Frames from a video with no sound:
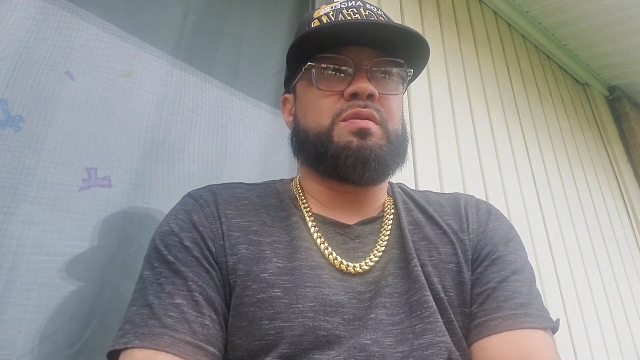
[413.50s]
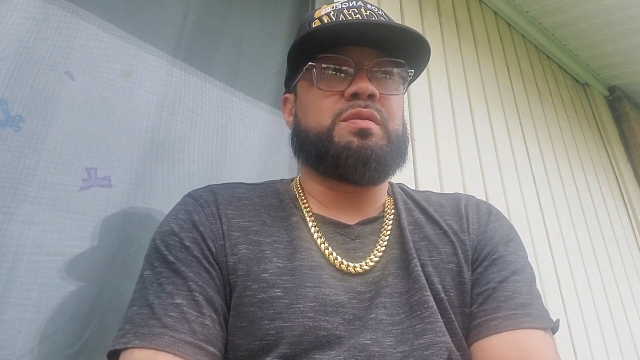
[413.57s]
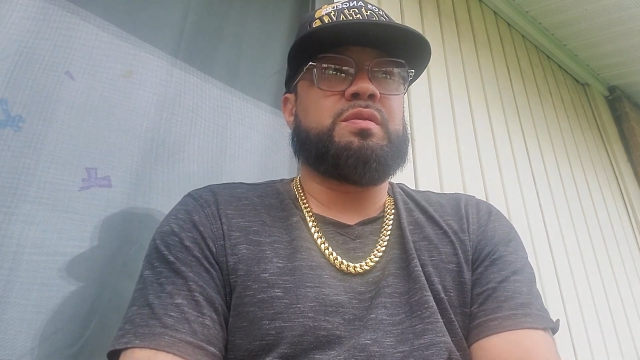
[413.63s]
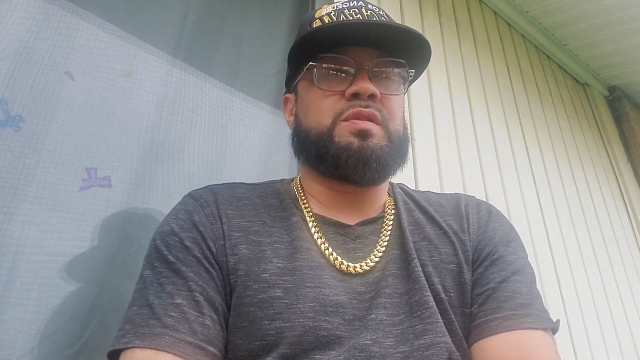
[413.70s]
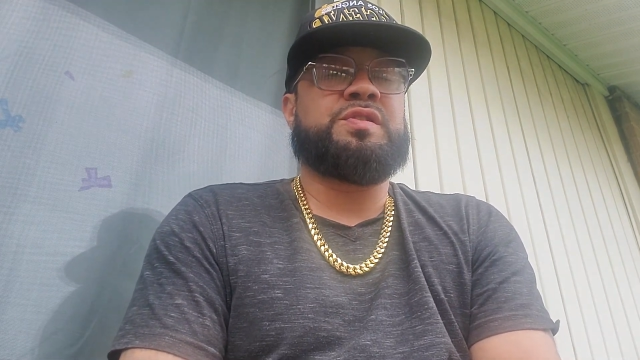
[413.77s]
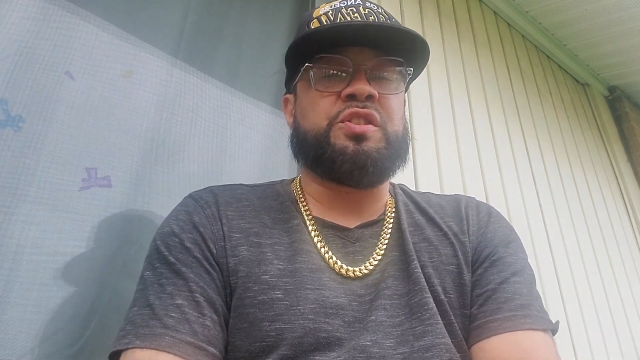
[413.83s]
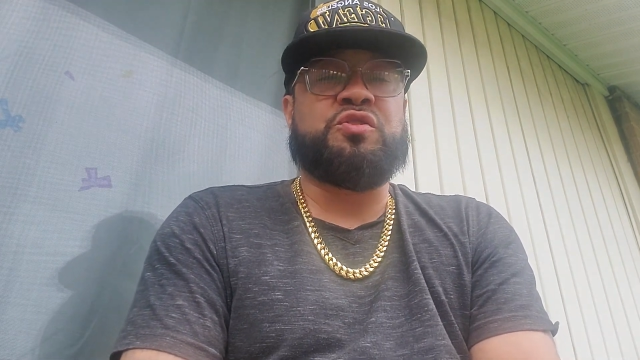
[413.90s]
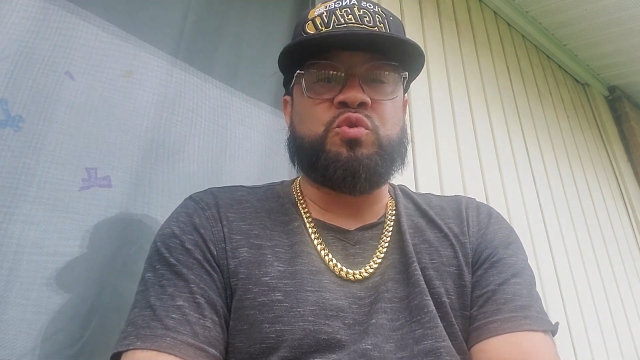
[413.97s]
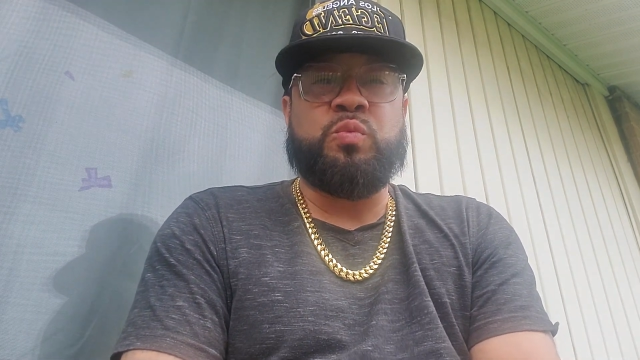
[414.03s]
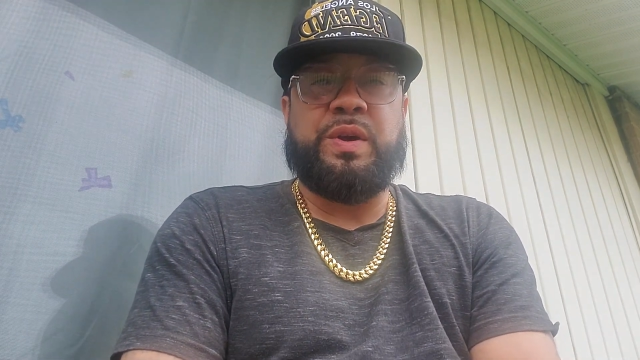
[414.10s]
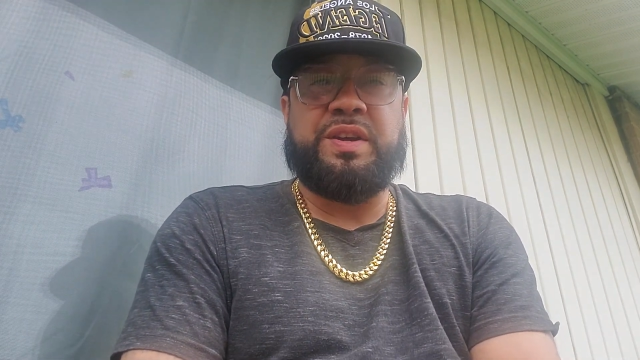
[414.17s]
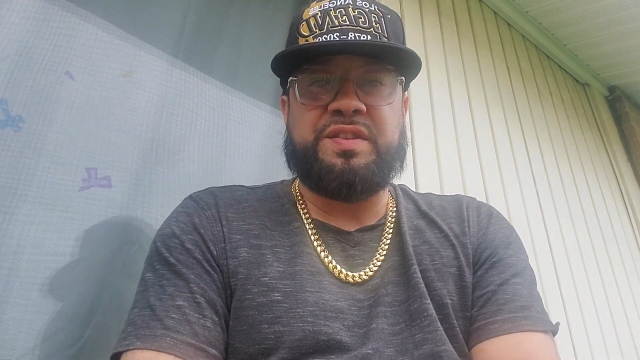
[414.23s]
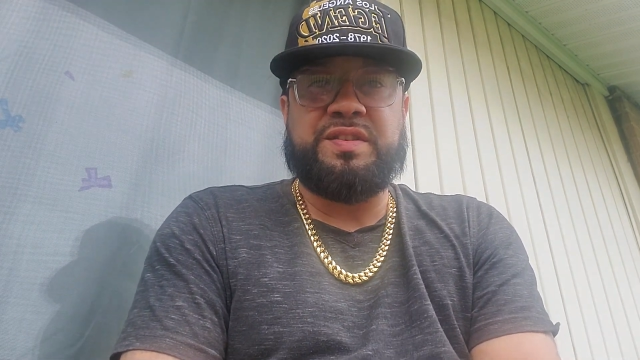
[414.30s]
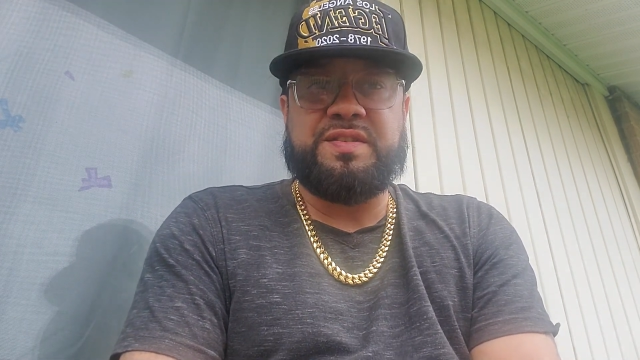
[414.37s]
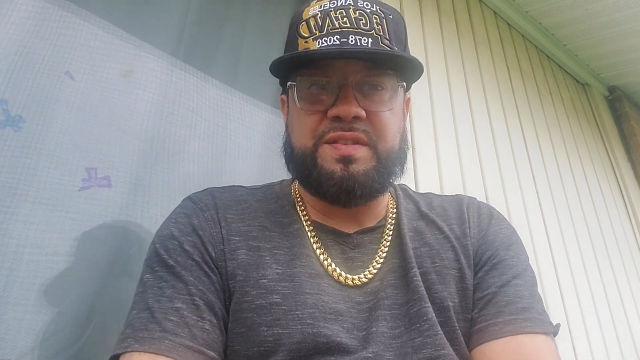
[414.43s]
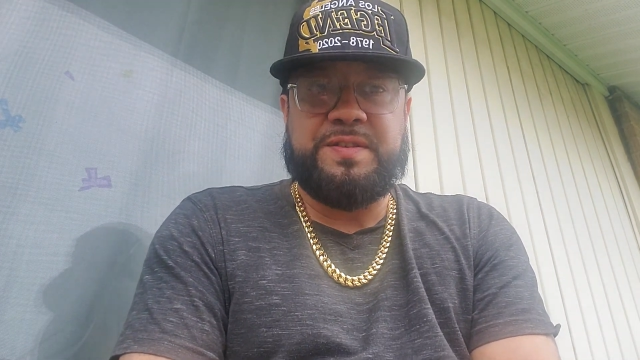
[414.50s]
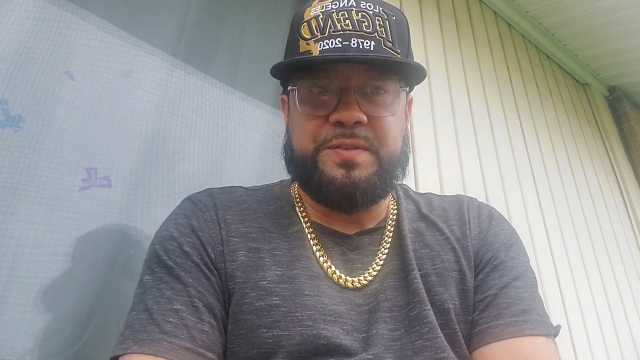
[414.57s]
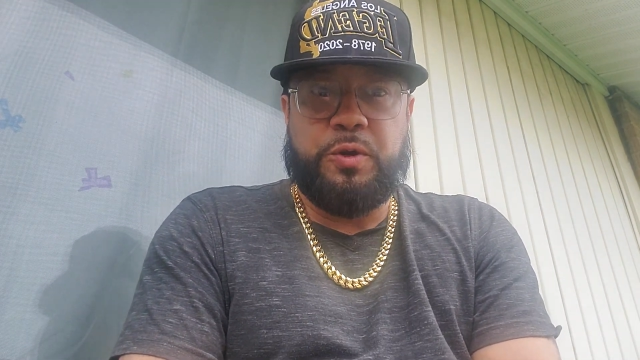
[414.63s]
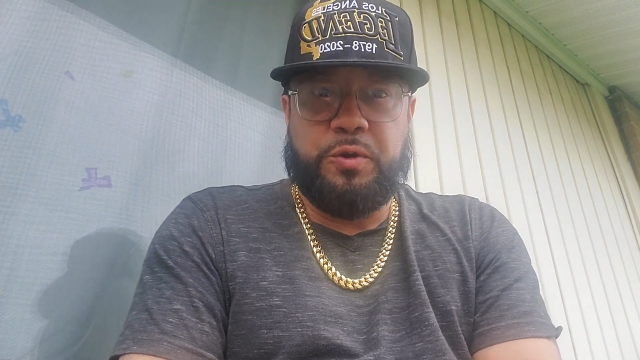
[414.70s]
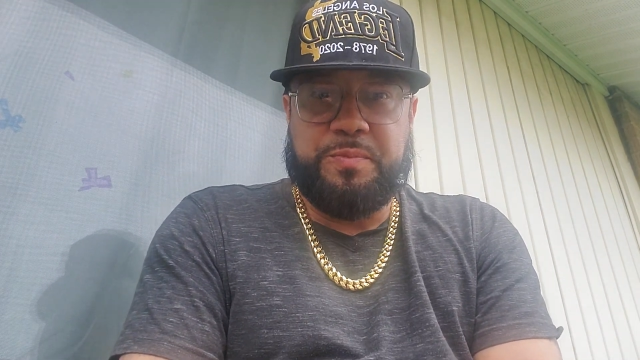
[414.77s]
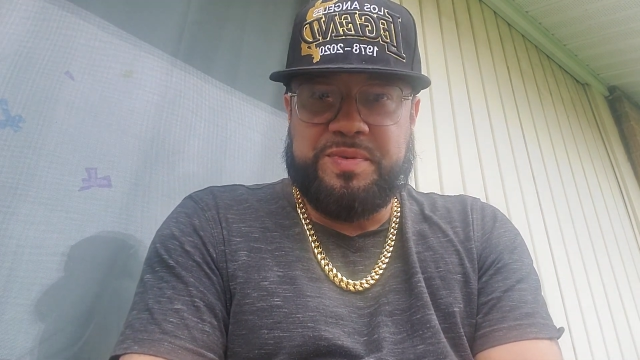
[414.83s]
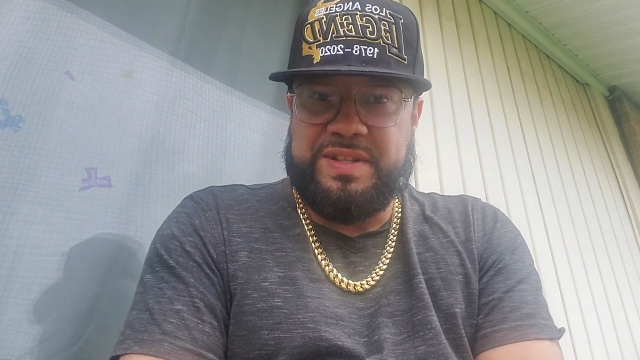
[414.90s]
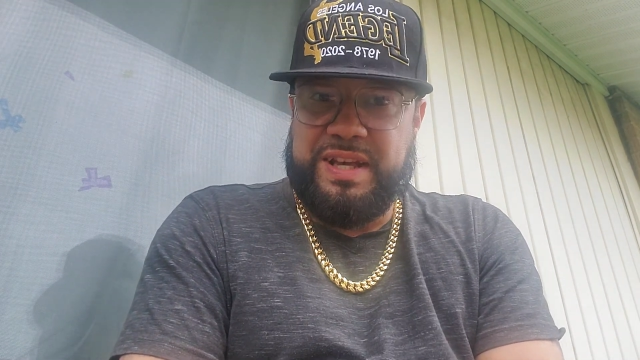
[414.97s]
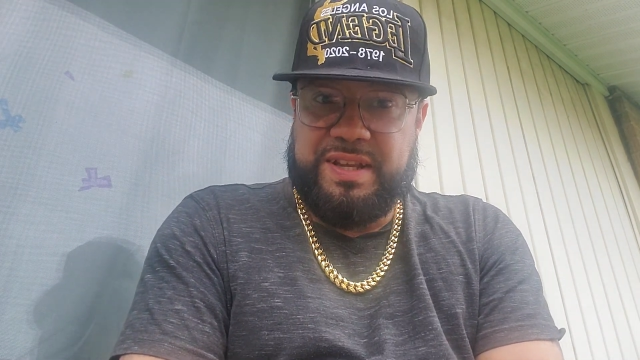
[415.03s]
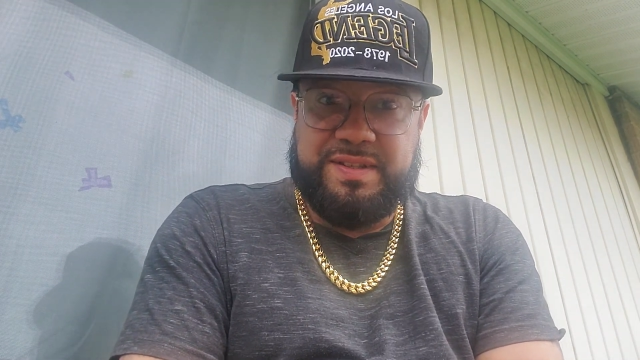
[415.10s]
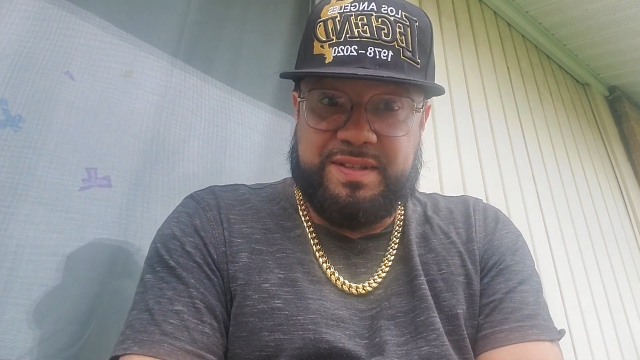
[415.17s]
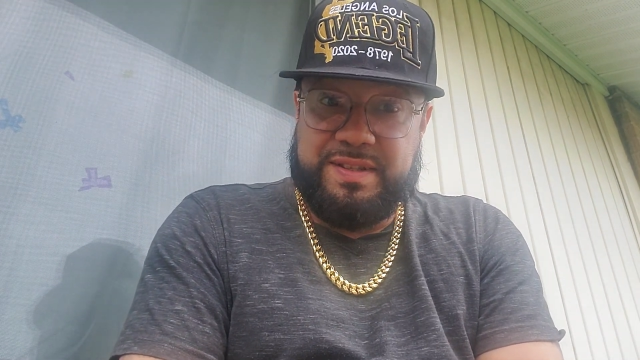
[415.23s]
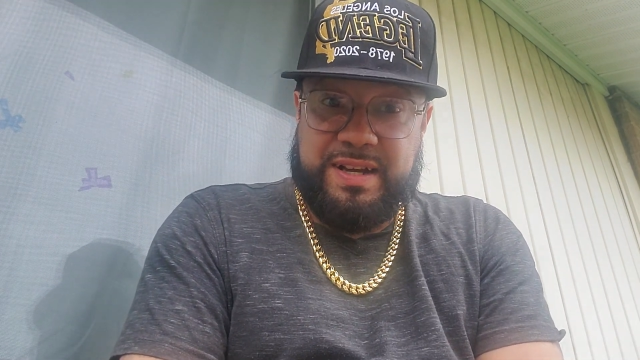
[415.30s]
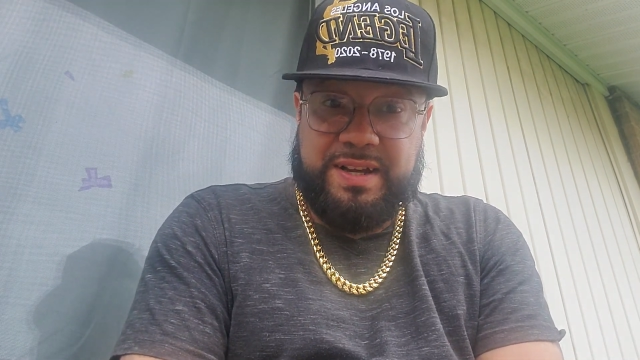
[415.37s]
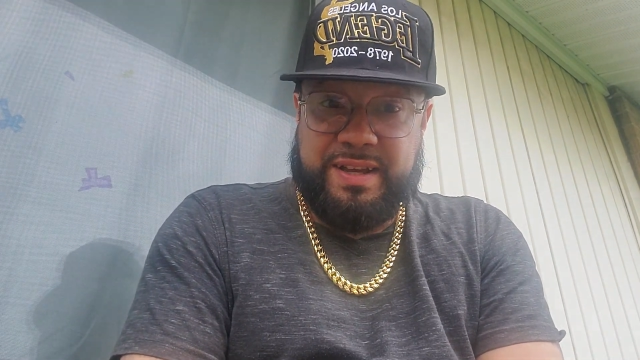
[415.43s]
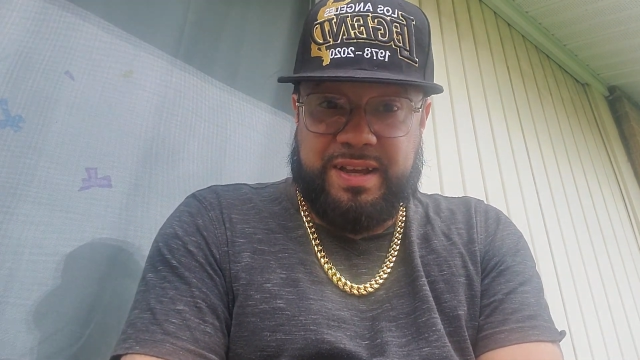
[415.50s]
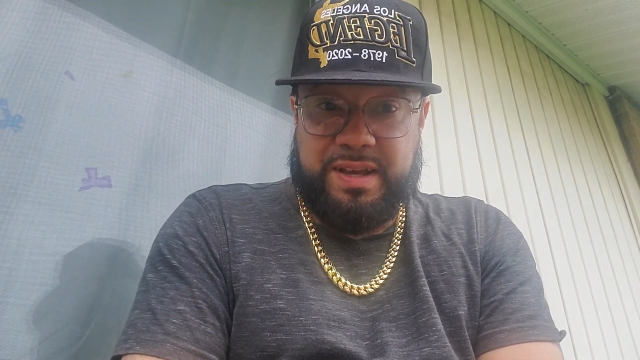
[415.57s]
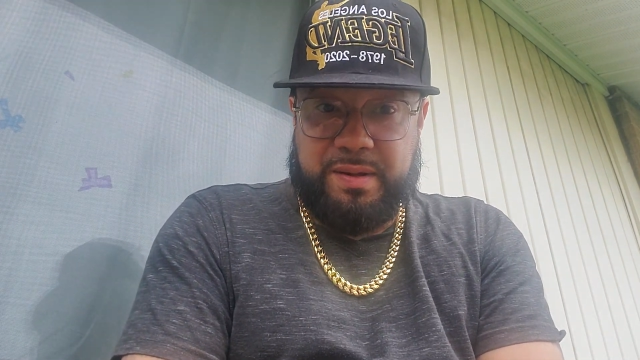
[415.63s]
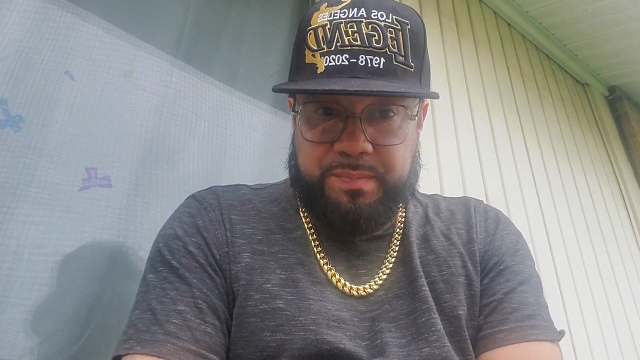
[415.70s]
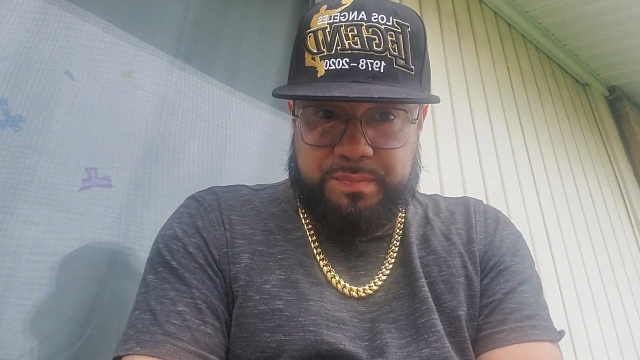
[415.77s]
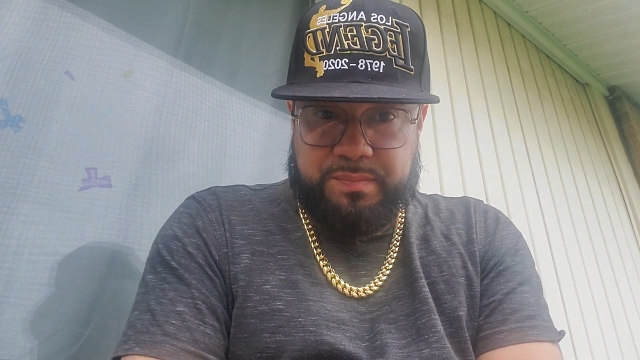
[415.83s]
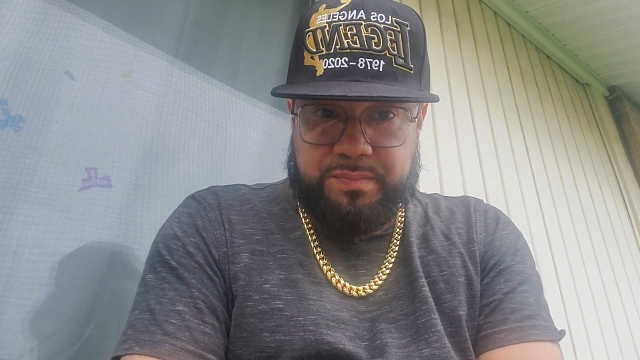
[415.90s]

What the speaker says: situations and circumstances, I can't,